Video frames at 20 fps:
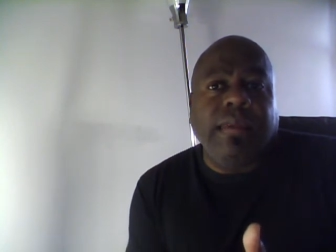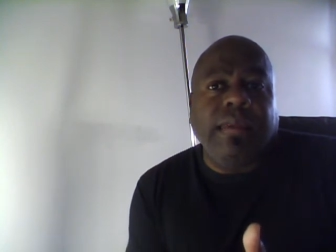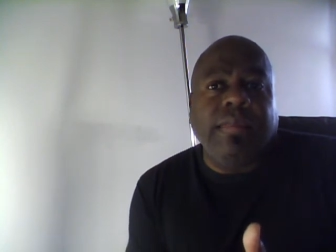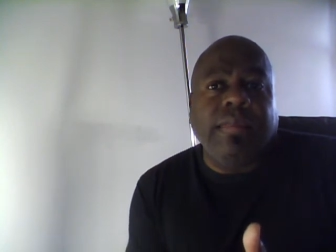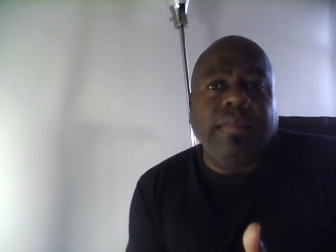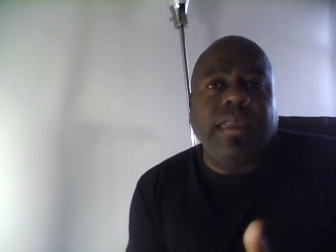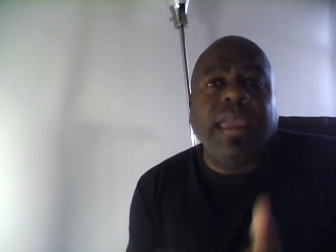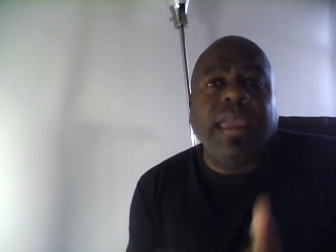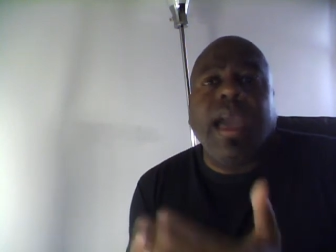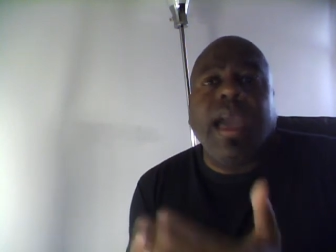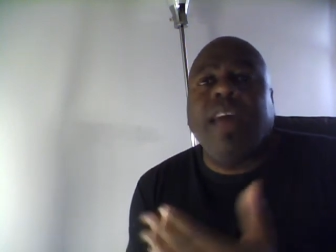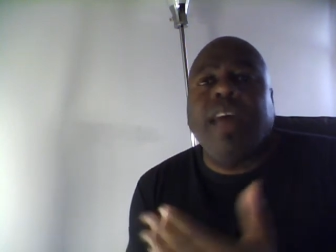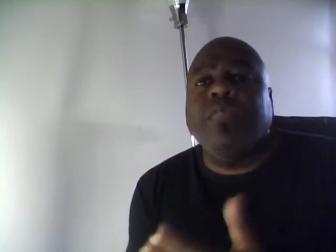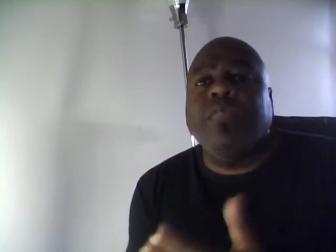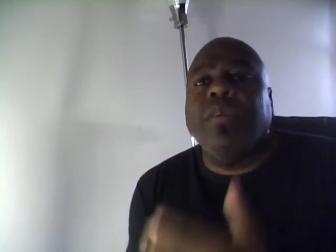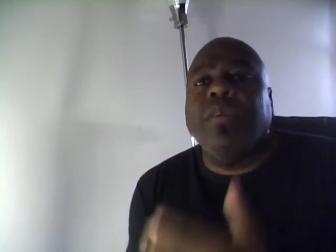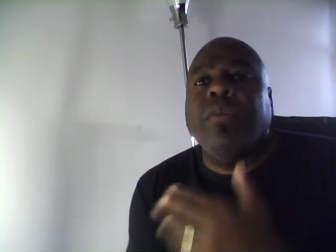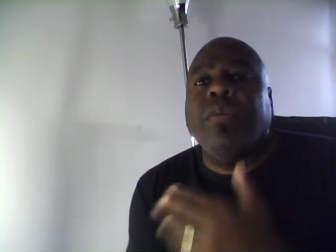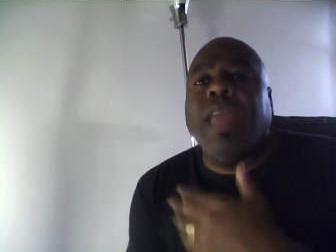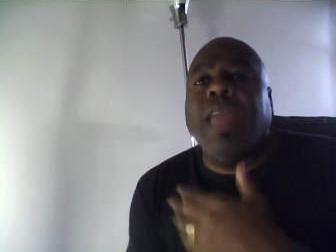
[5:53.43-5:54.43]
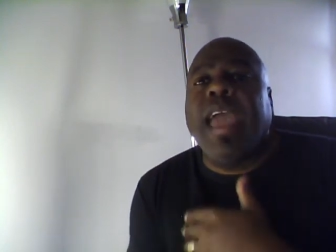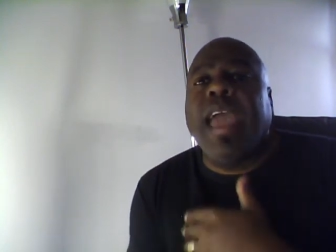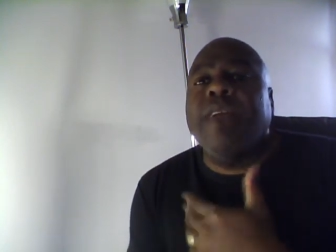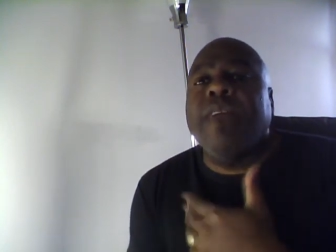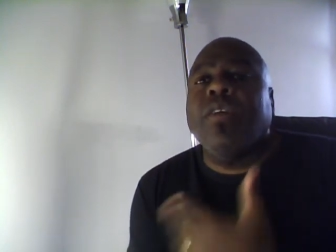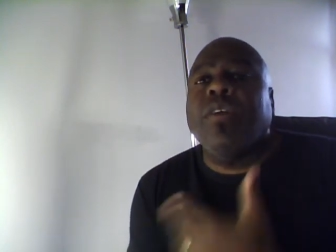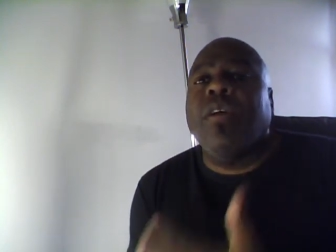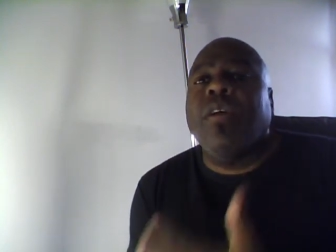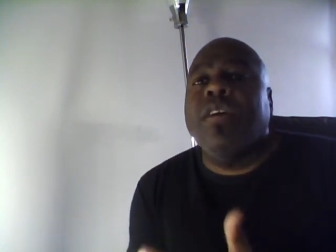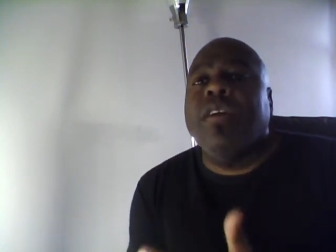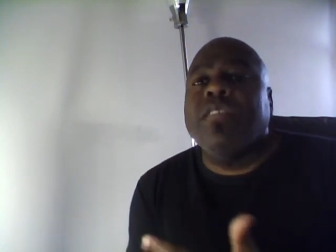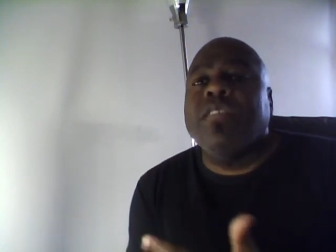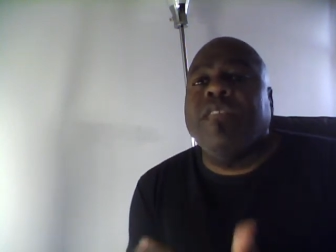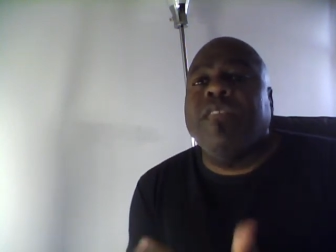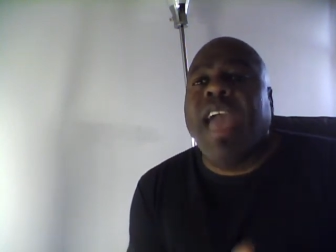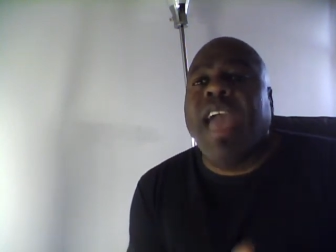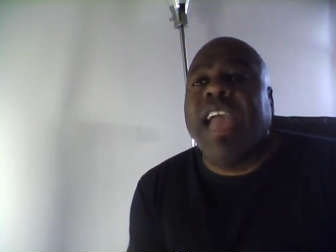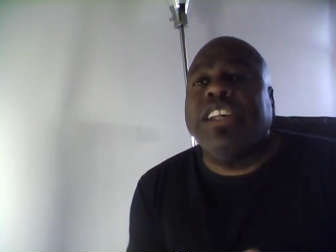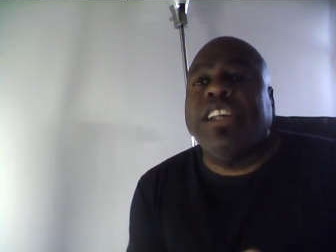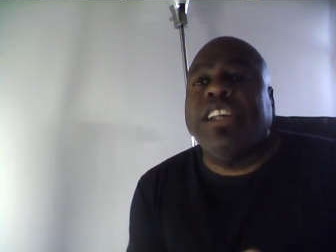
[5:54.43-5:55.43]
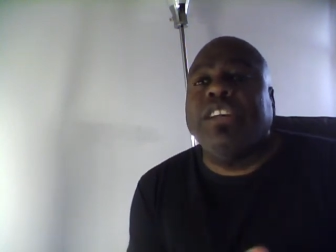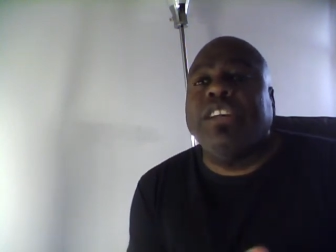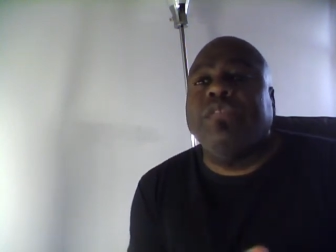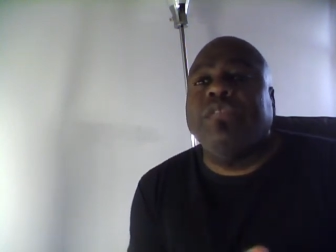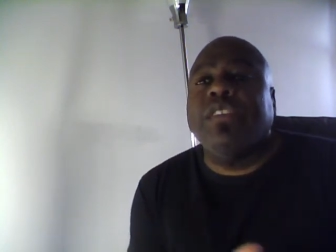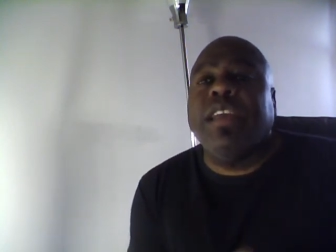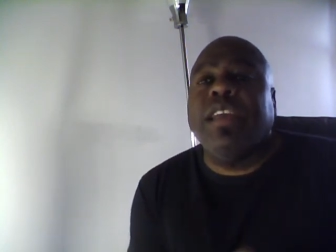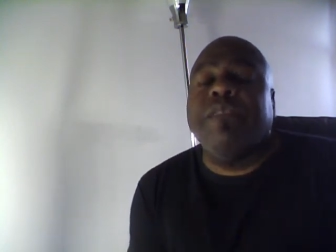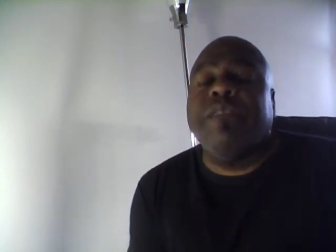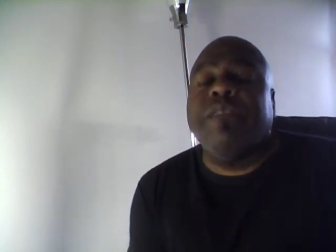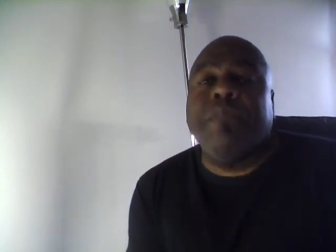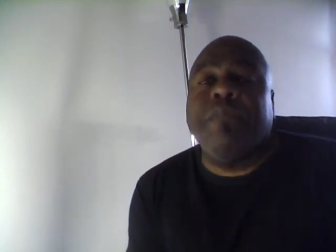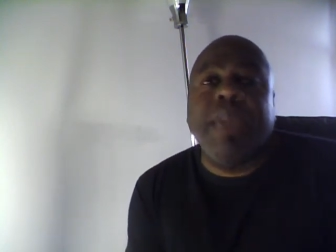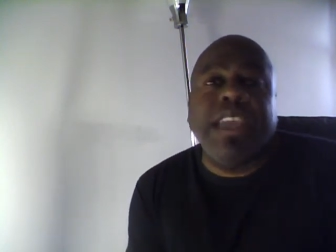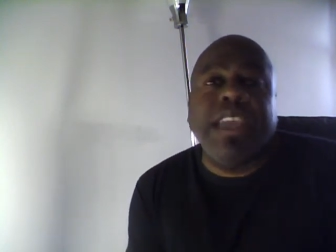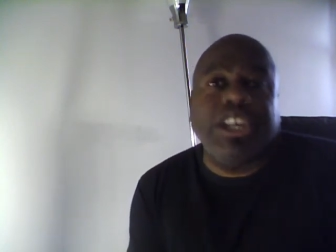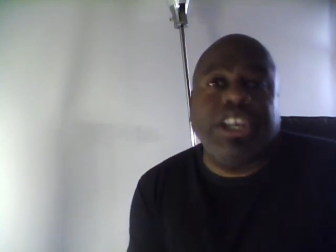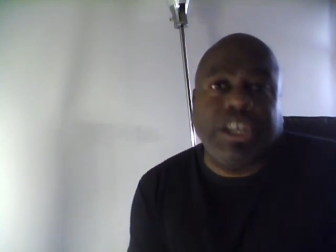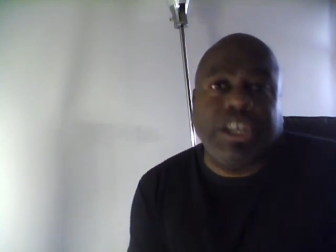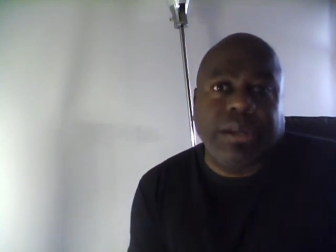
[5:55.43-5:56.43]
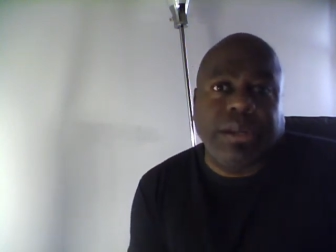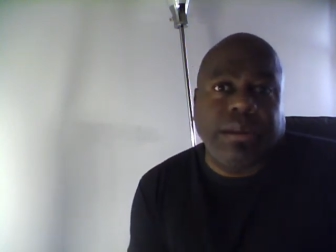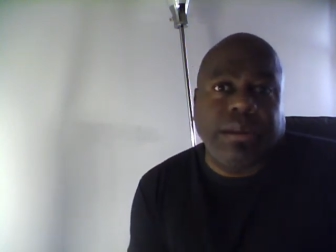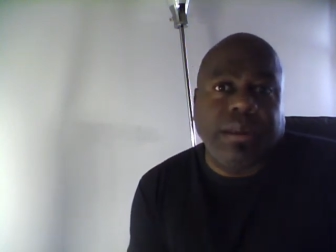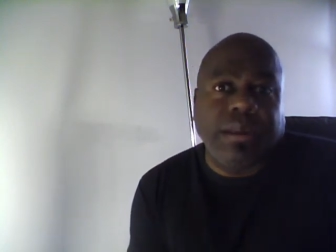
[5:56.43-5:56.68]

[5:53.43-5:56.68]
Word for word: then Cosby would have a cause of action for defamation,